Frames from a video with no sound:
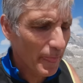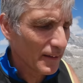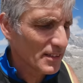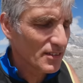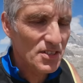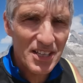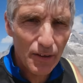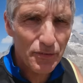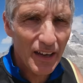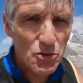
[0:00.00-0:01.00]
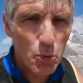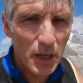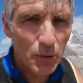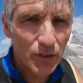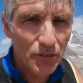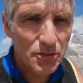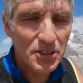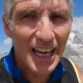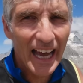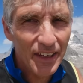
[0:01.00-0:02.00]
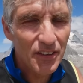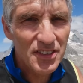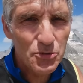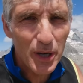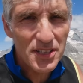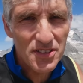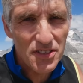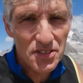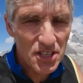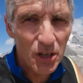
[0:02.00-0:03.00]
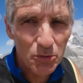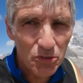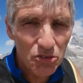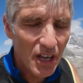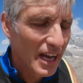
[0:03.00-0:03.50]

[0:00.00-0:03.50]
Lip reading: I did the South Downs Way 100, and I did Race to the Stones.